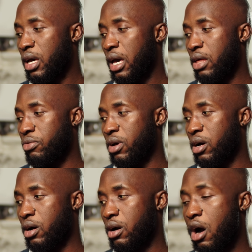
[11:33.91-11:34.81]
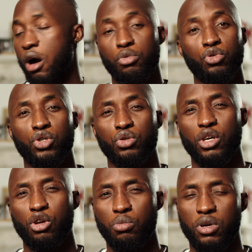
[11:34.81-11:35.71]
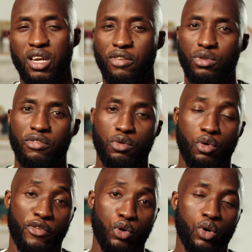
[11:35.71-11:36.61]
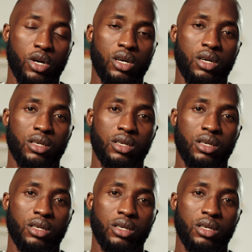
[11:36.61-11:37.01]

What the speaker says: And I'll be wishing you a good morning, afternoon, evening, wherever you are.